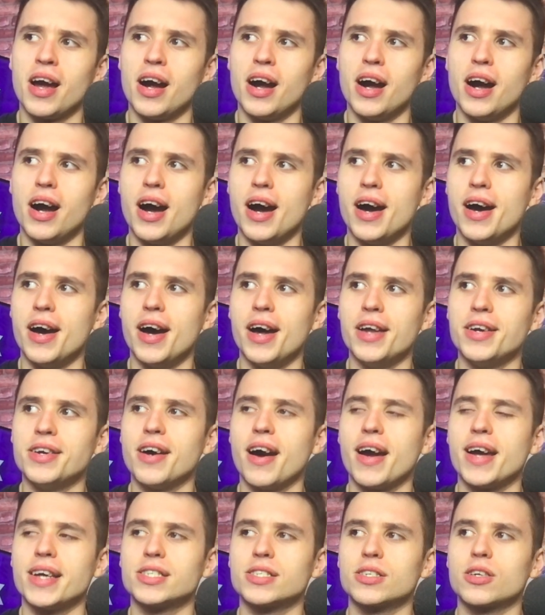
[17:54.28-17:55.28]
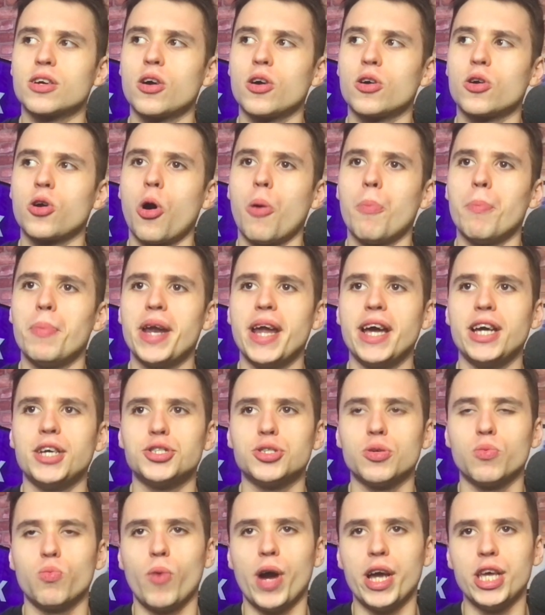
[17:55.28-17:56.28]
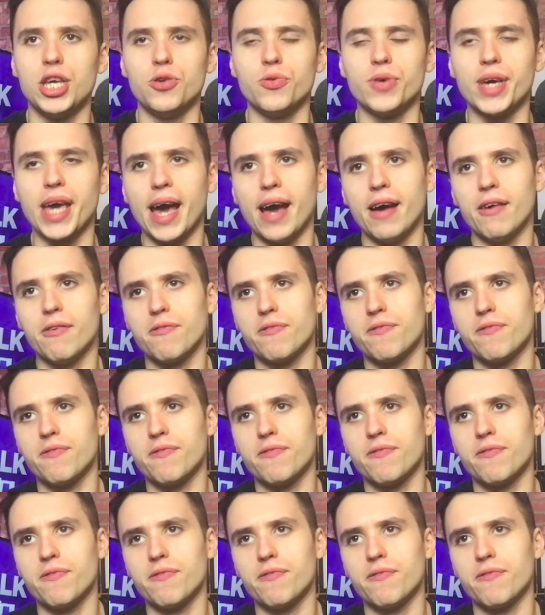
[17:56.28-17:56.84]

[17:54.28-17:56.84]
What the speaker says: a nice combination where you get